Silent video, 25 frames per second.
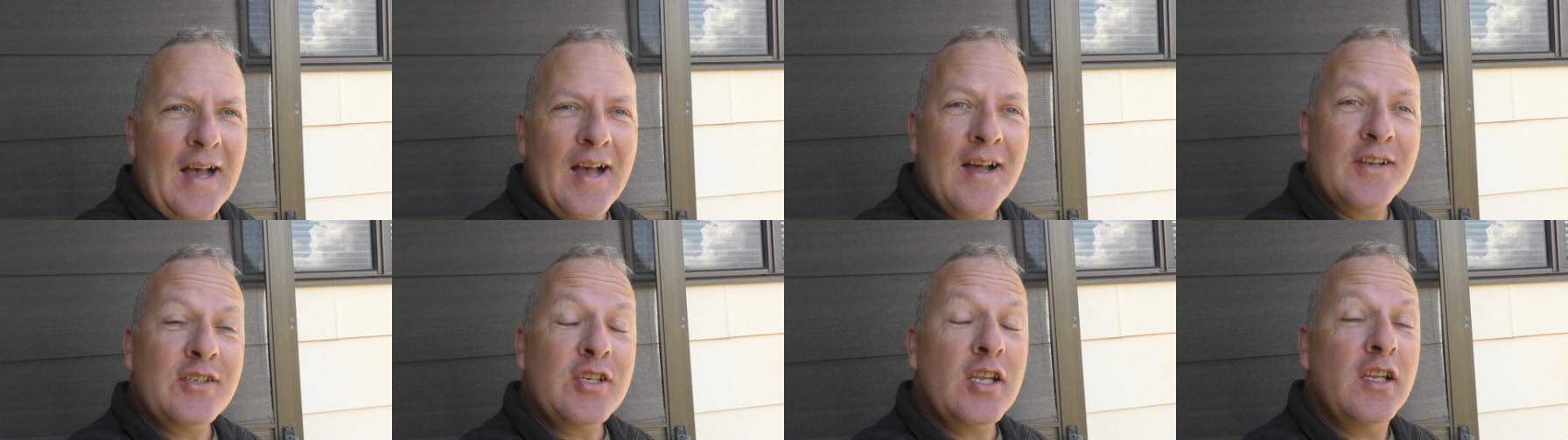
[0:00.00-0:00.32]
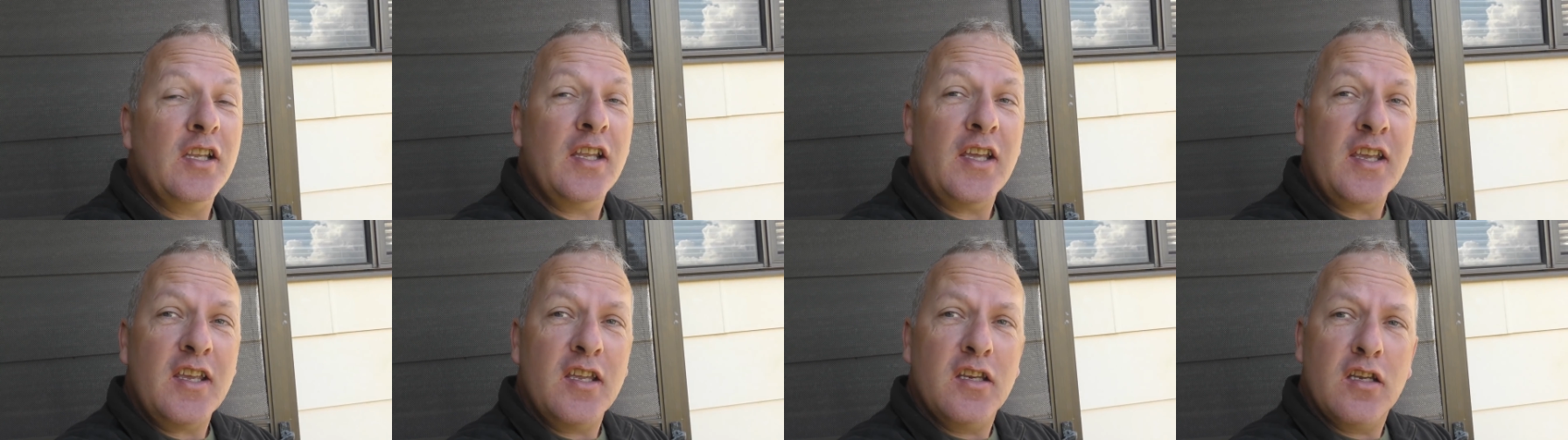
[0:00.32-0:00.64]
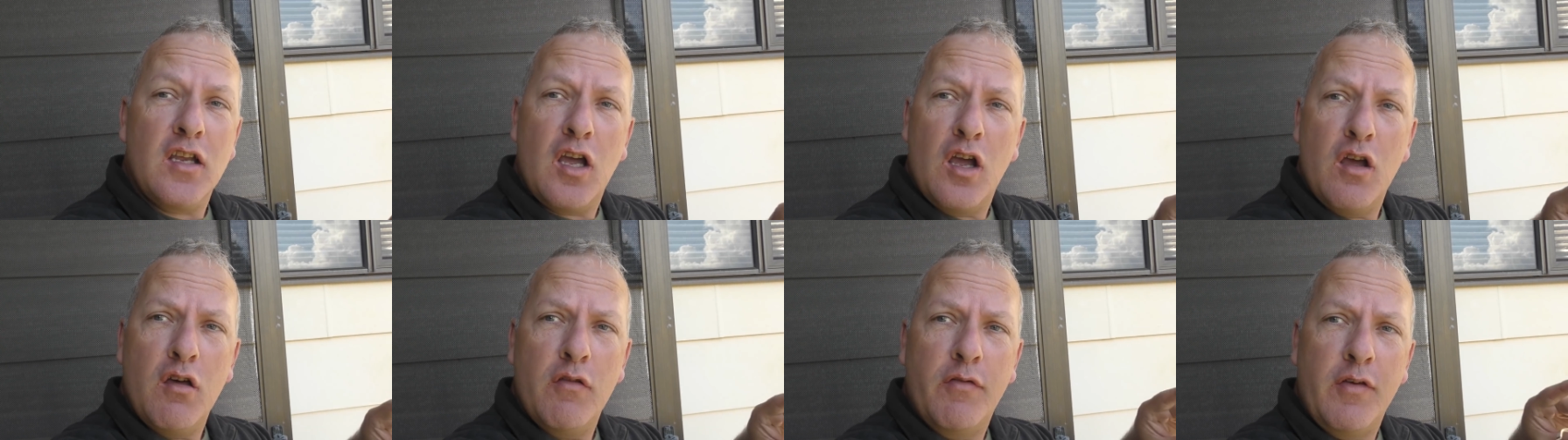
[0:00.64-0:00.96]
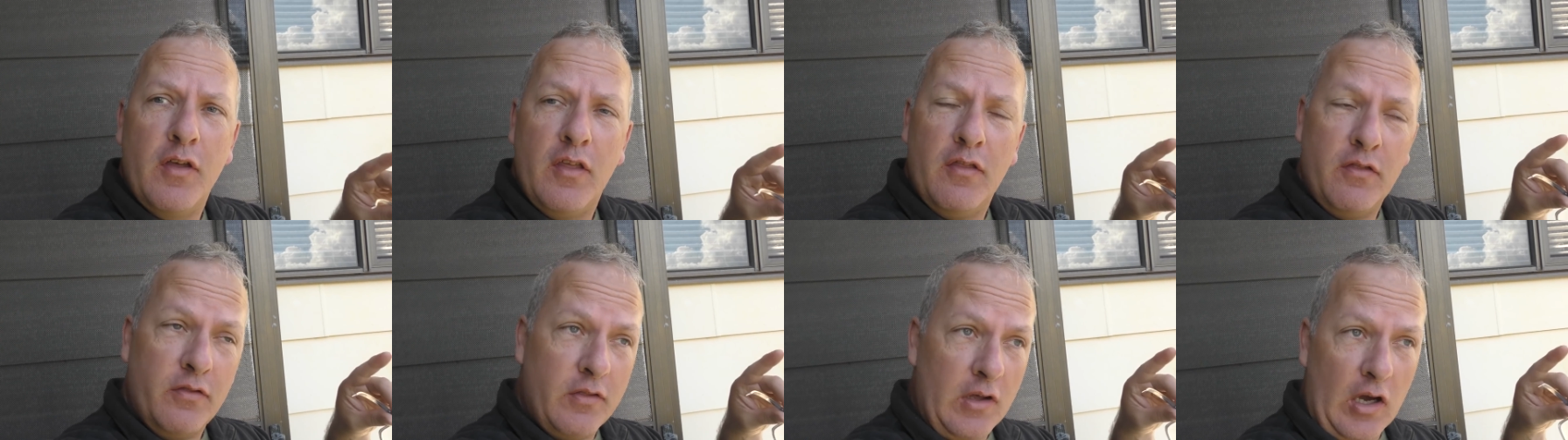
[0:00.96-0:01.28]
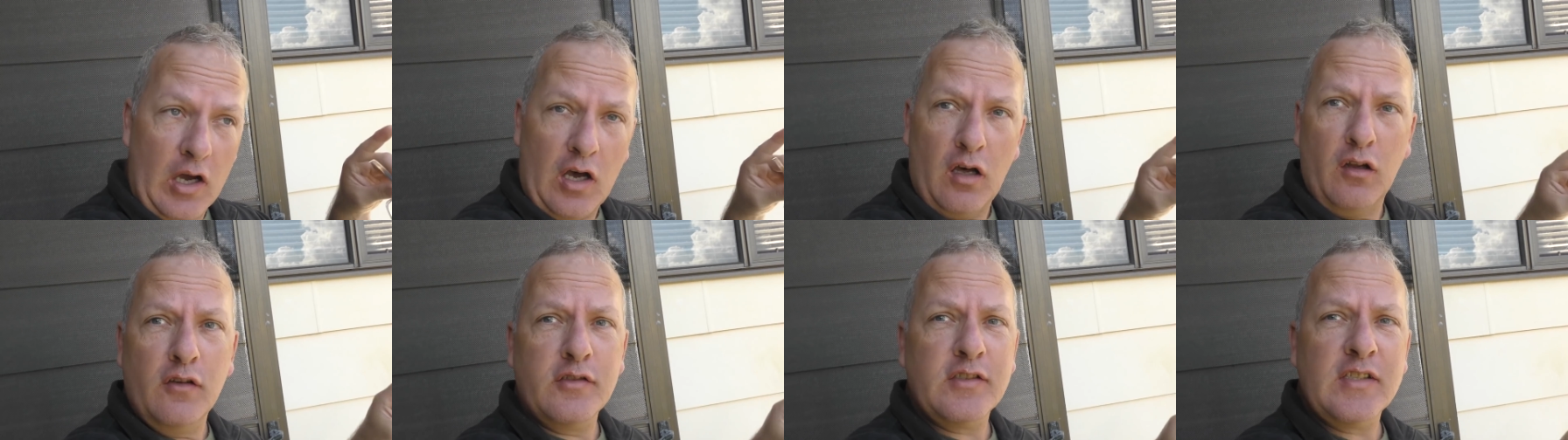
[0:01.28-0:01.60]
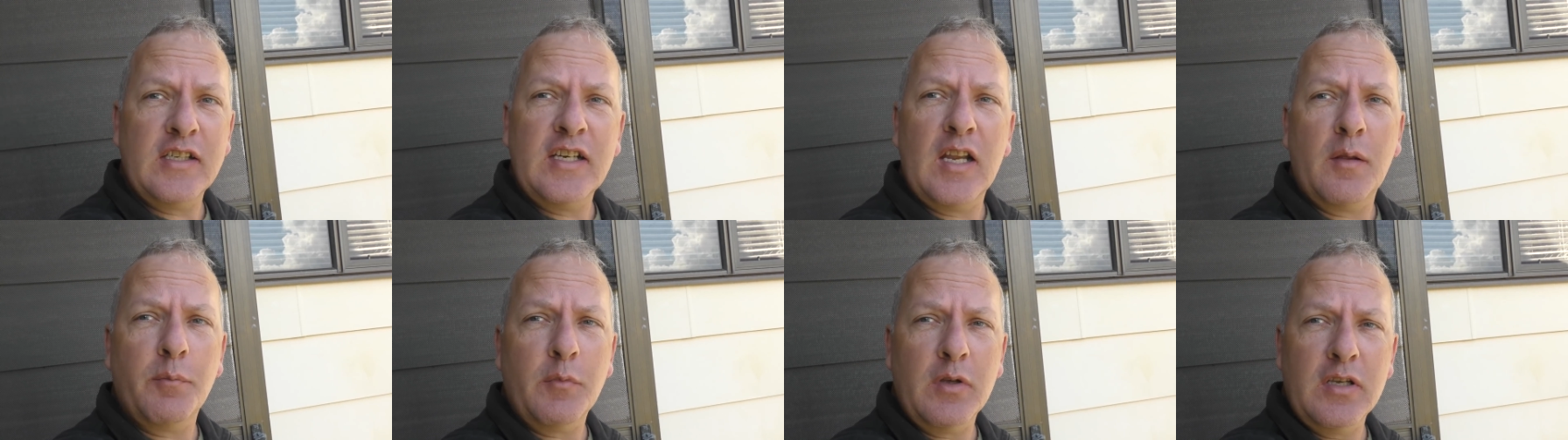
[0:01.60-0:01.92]
to let you know that the whole
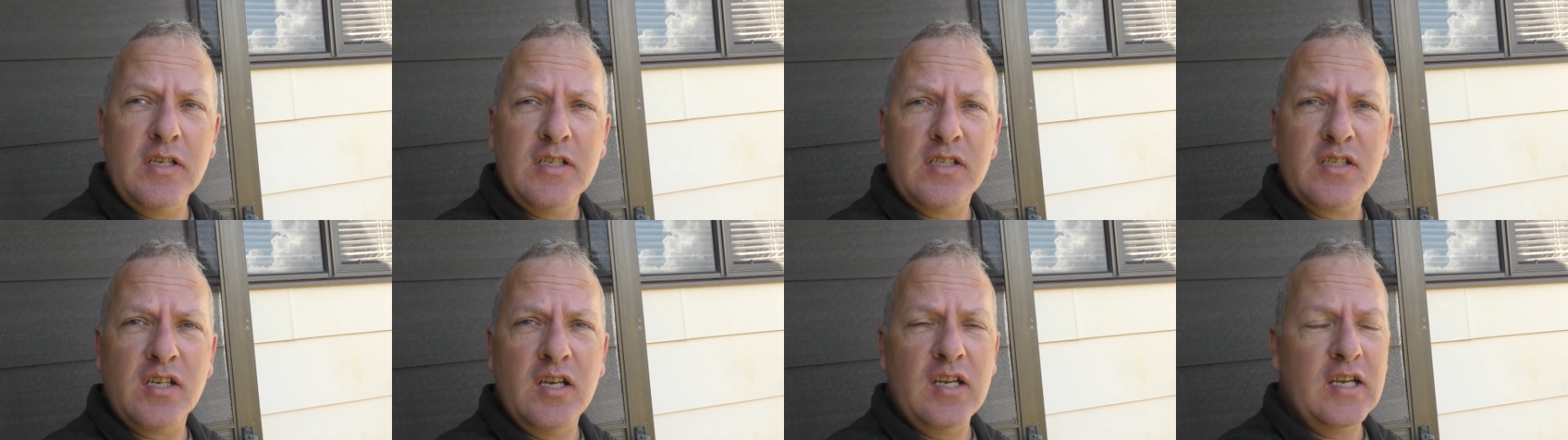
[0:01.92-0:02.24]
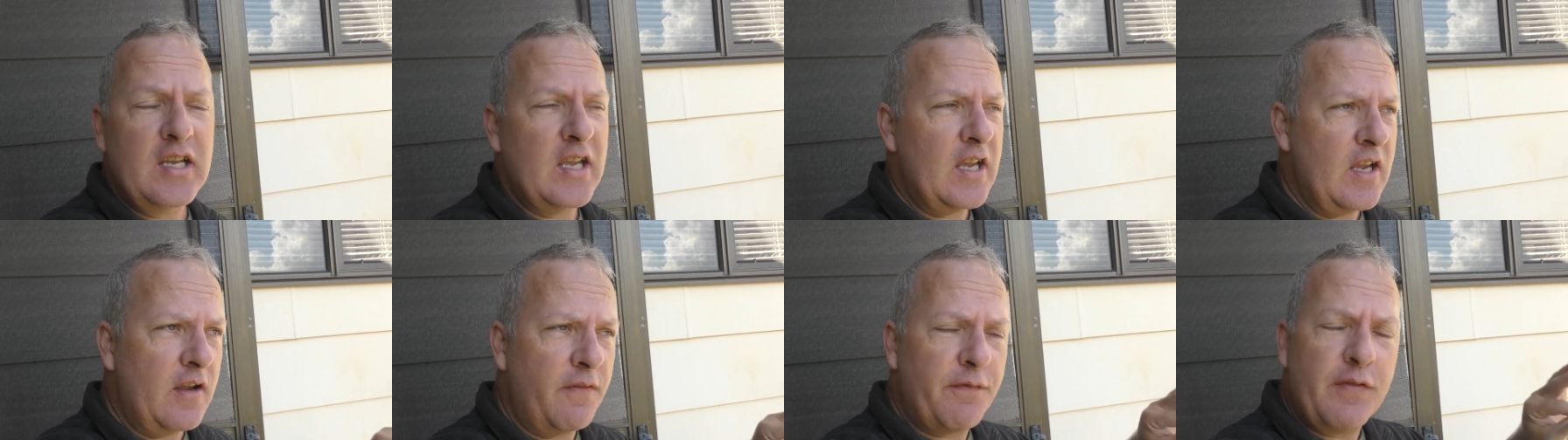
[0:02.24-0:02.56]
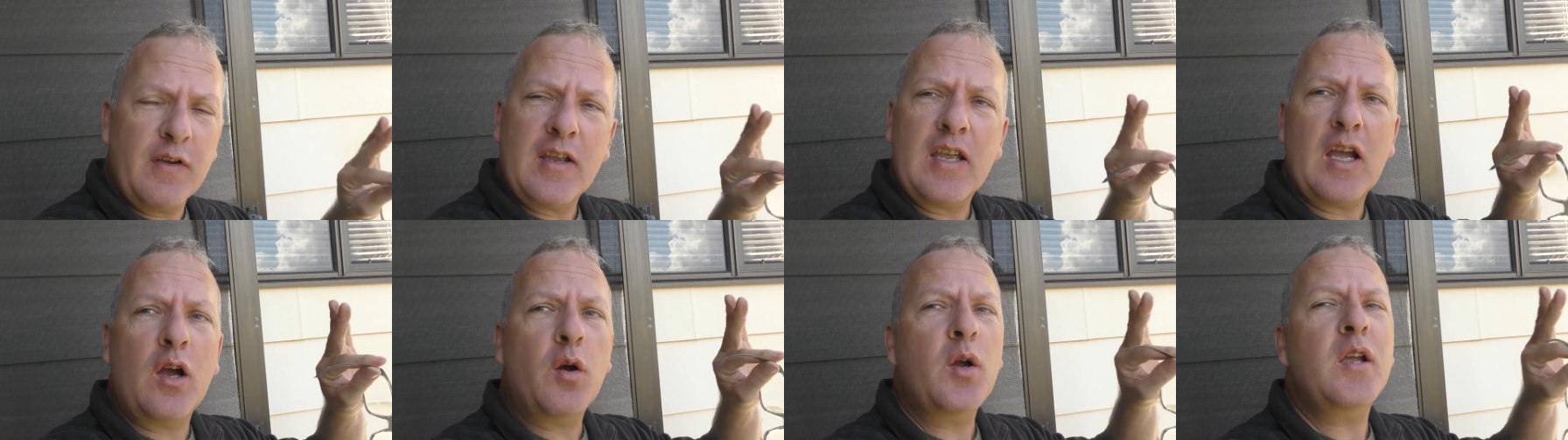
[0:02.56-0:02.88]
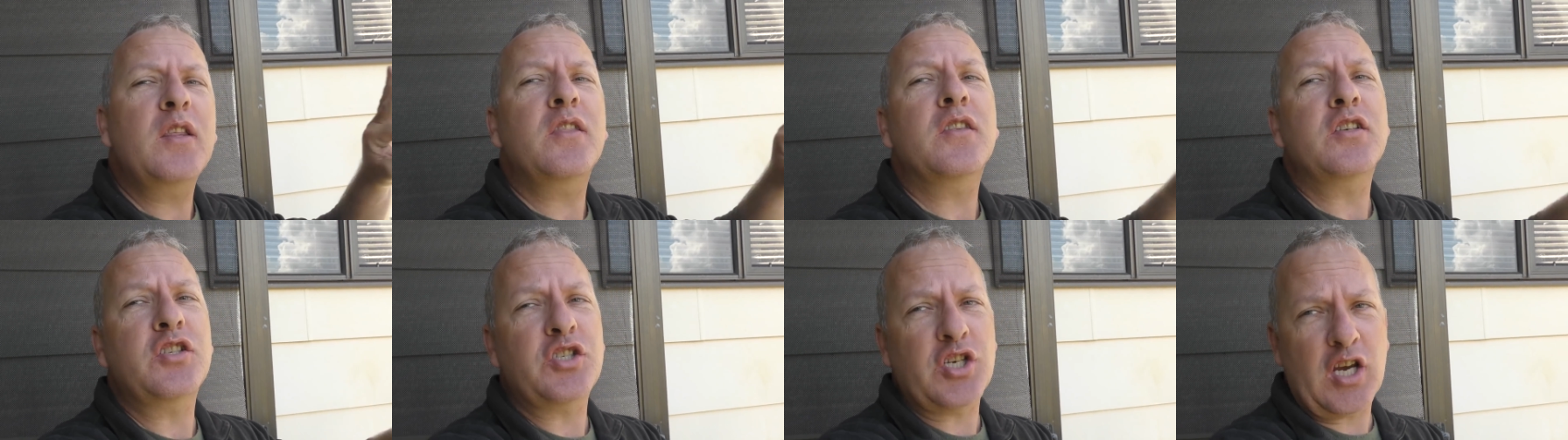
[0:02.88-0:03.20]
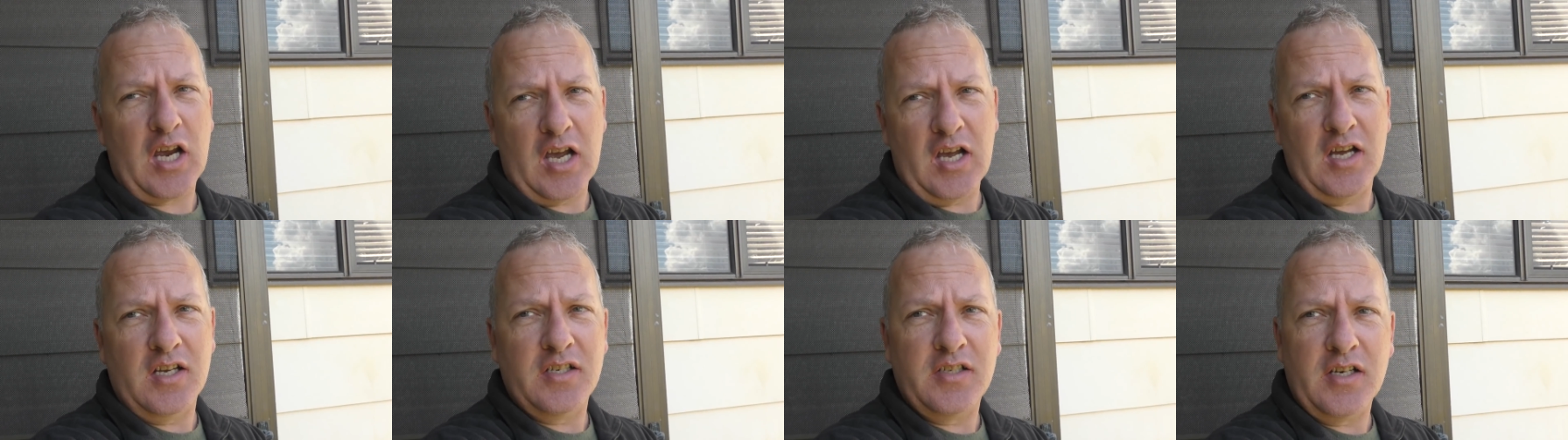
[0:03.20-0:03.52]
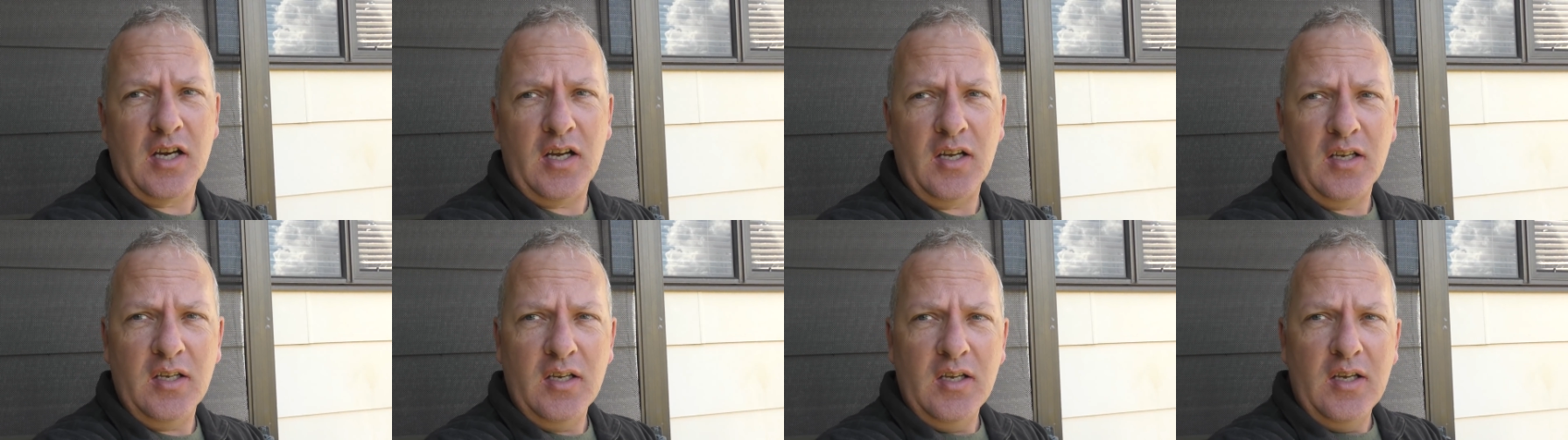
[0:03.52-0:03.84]
setup that you're seeing here for going the
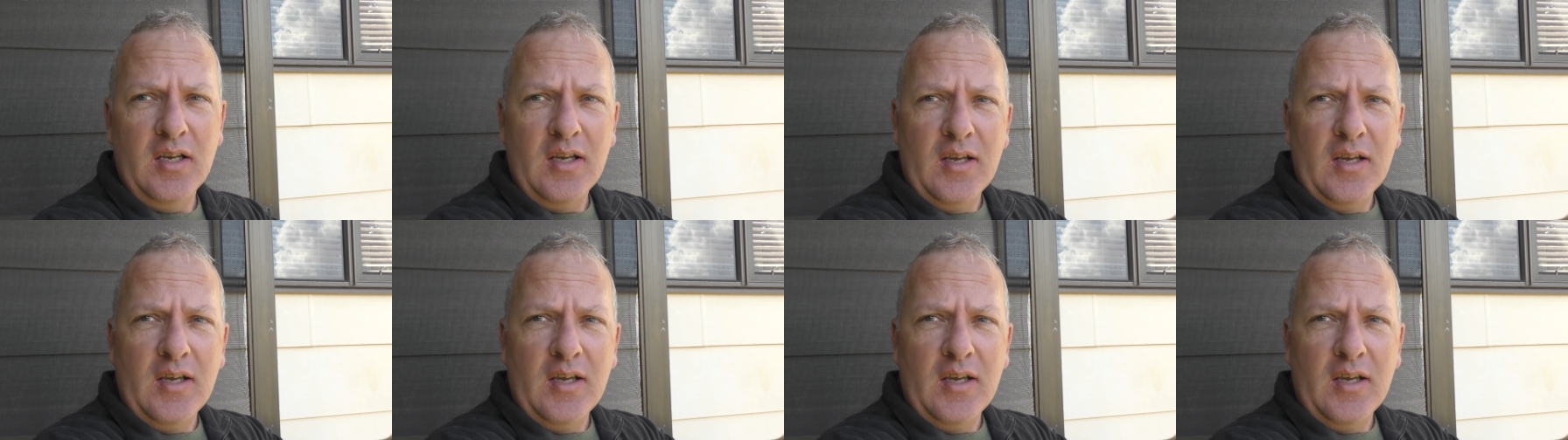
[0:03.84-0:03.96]
charger,